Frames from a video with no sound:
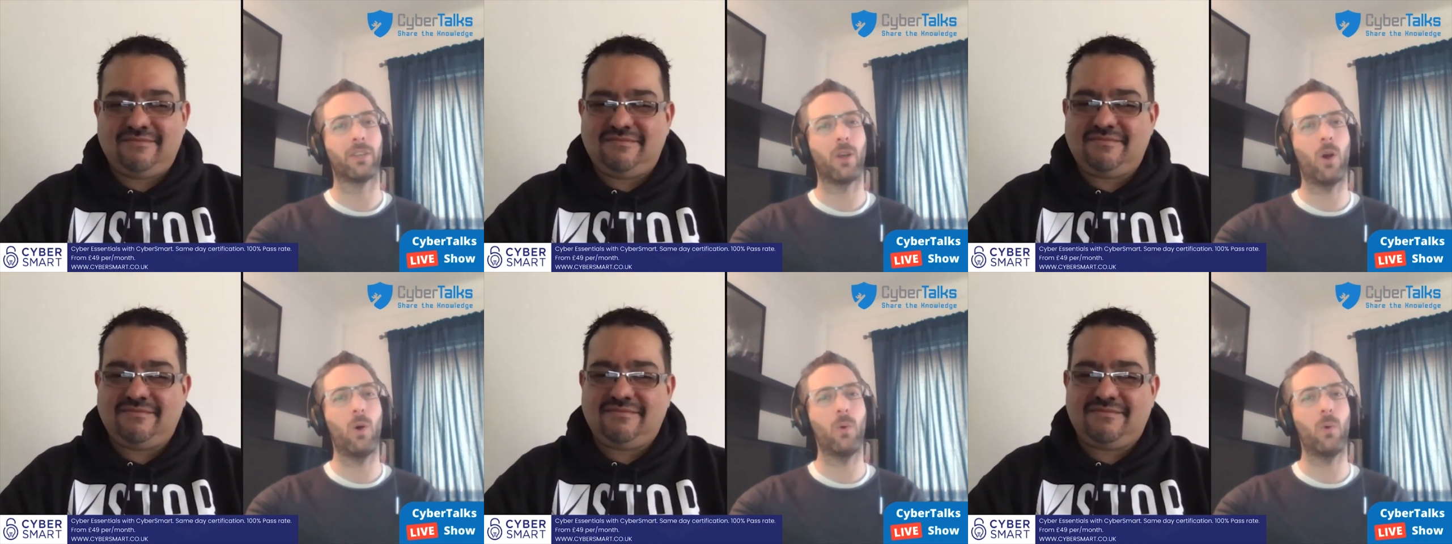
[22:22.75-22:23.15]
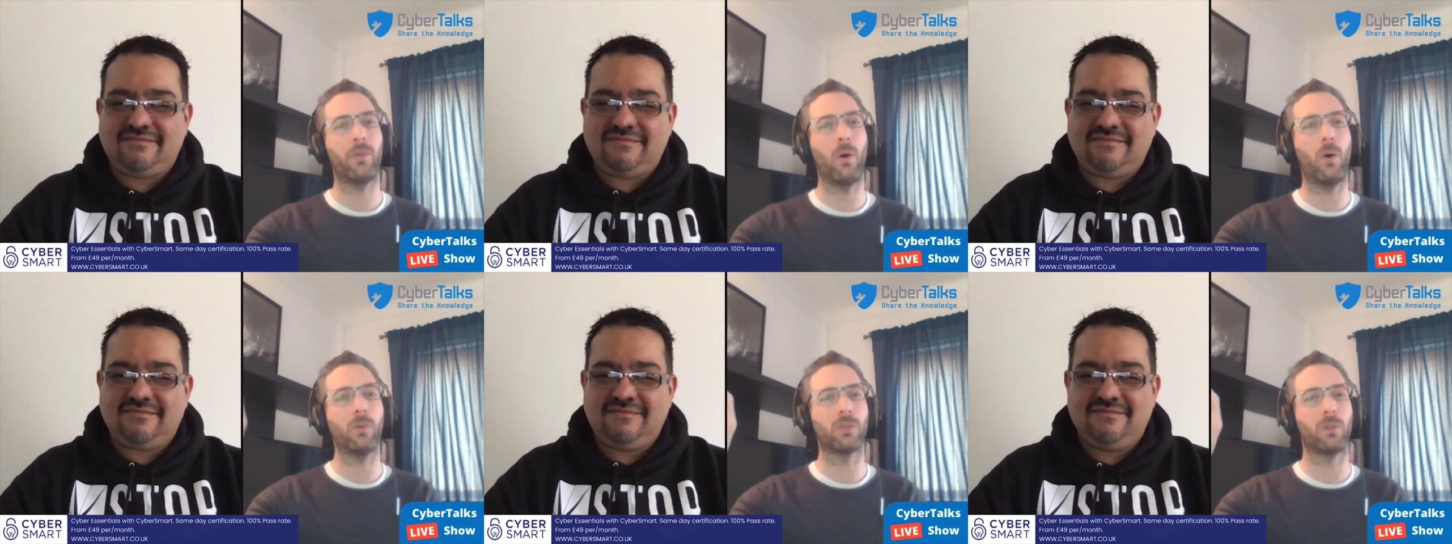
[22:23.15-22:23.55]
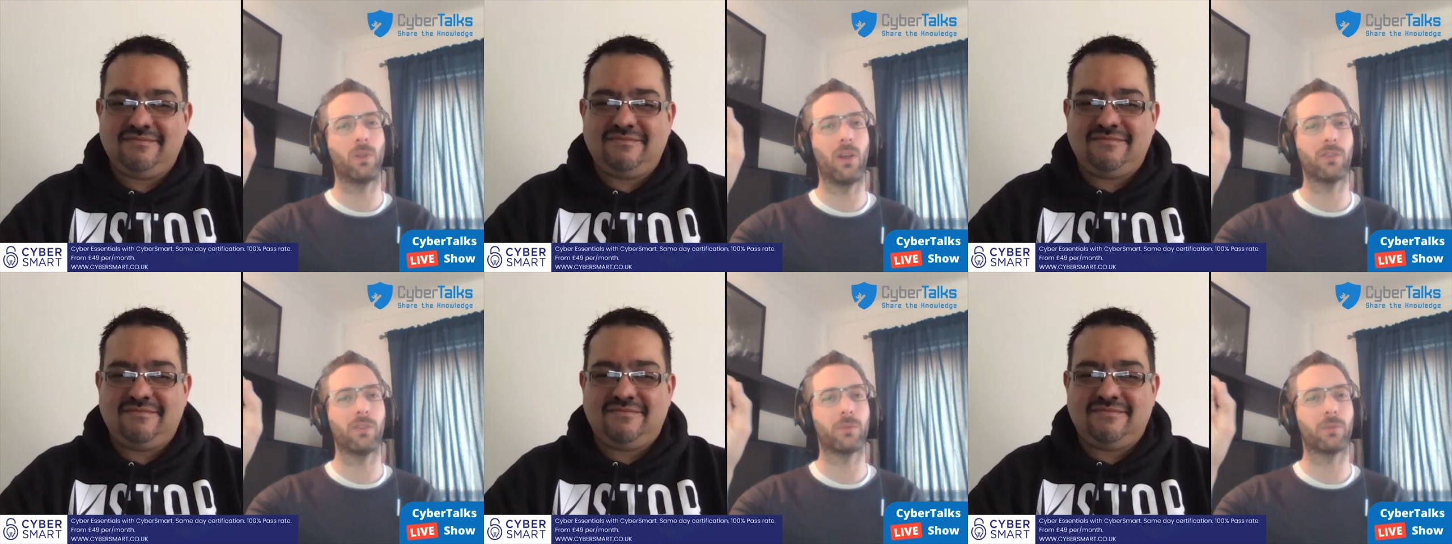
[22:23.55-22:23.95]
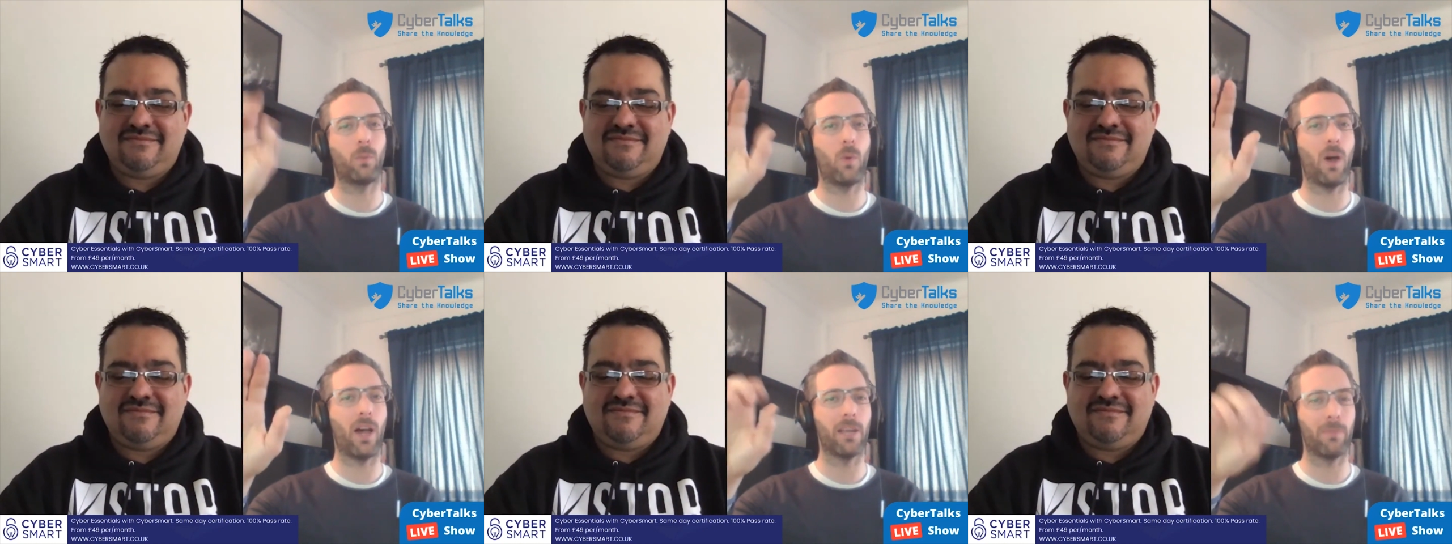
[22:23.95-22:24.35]
Speaker 1: oh, we've also lost
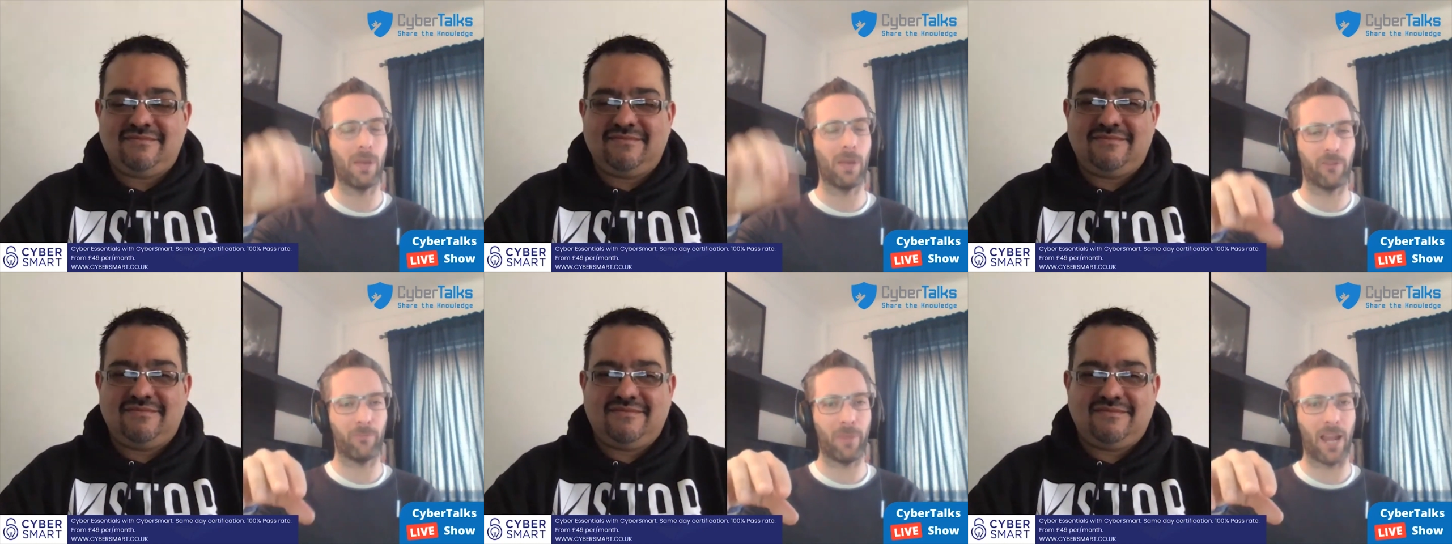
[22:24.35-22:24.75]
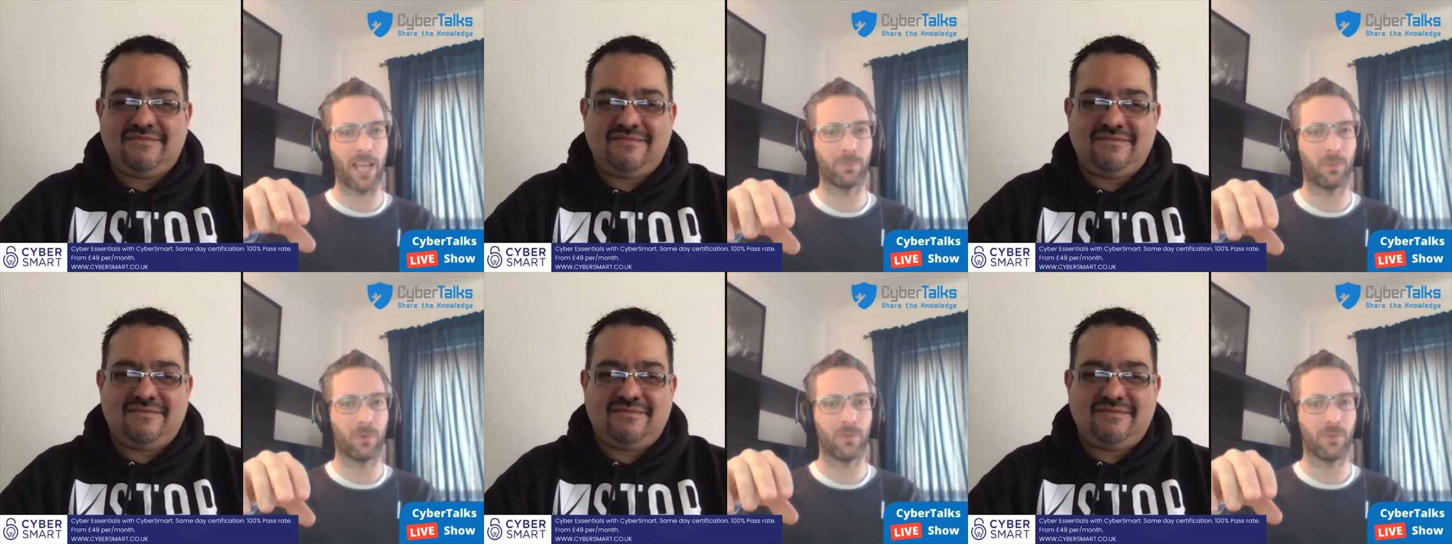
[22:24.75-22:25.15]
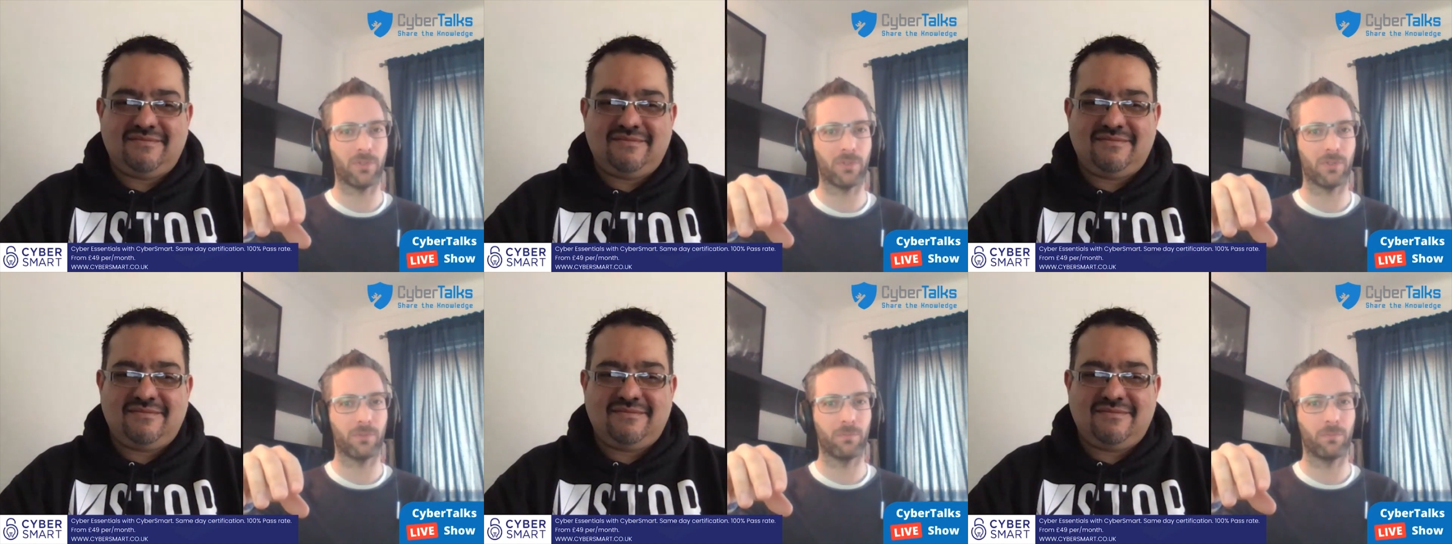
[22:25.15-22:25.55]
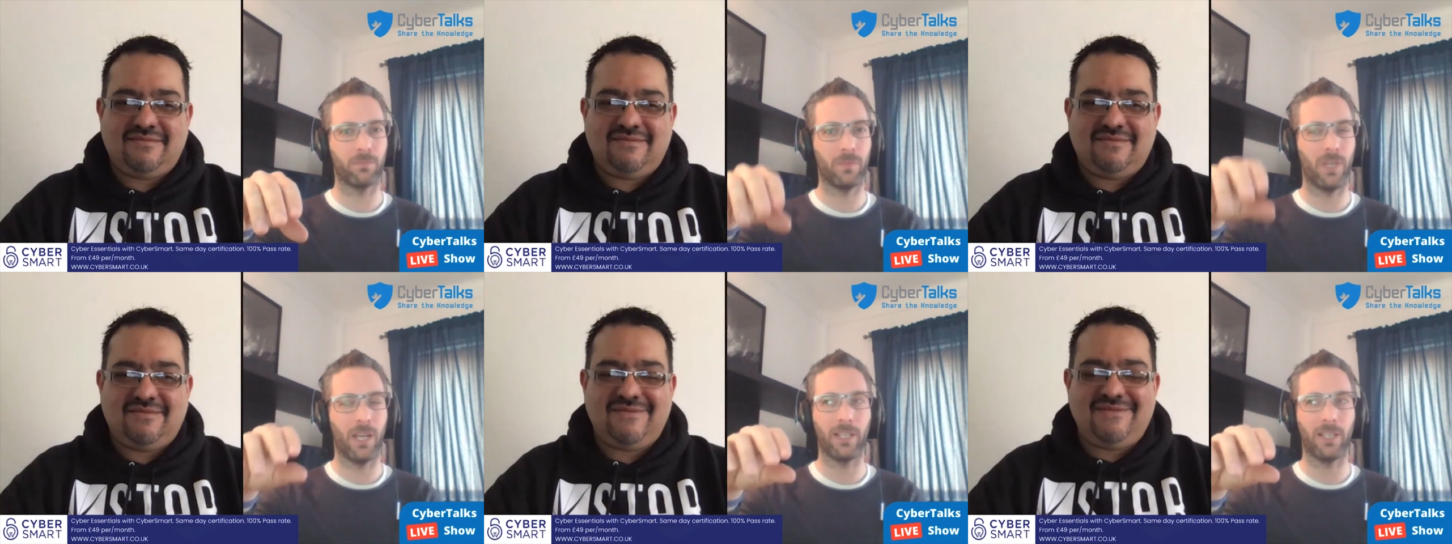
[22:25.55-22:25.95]
Y amount of passports.
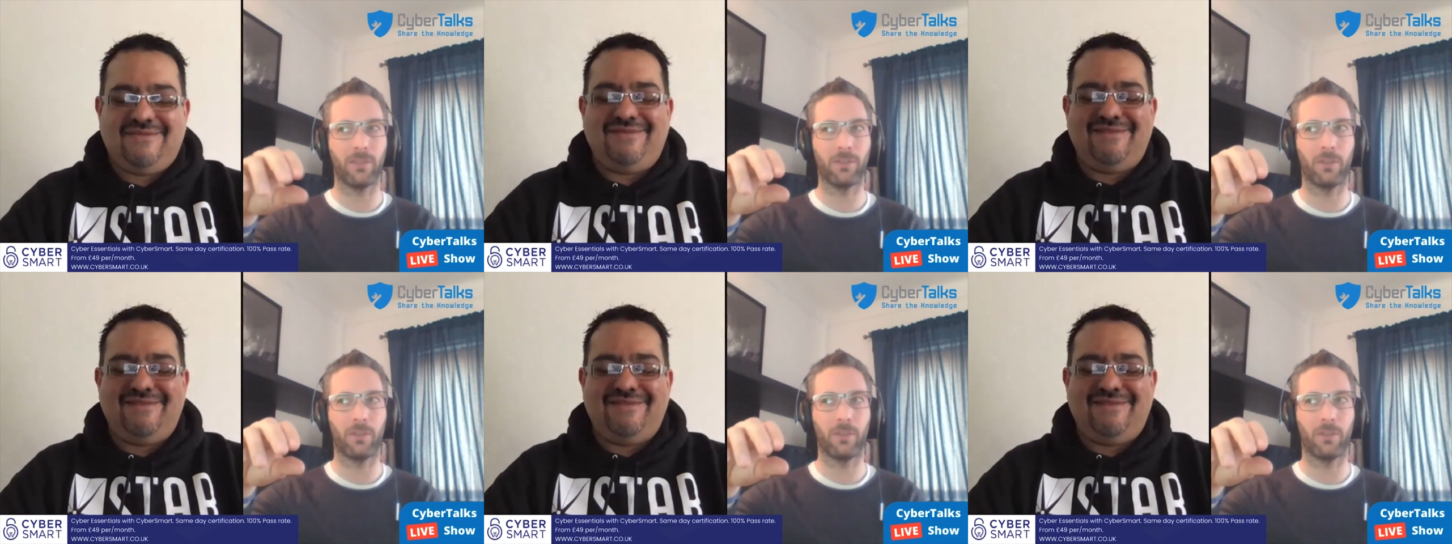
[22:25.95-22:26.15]
And then